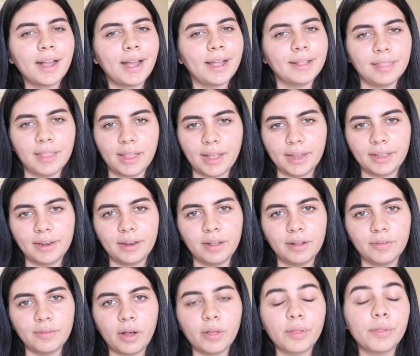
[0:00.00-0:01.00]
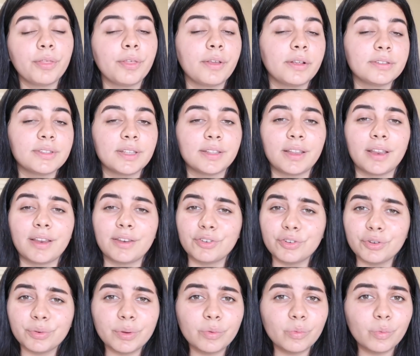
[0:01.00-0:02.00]
guideline of all the things that they
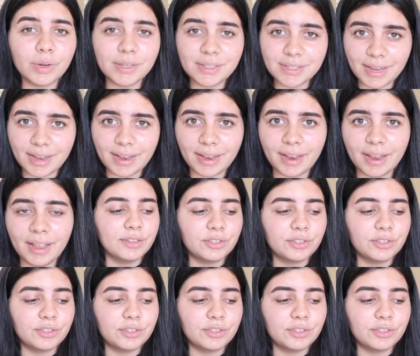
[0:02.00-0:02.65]
do in one day,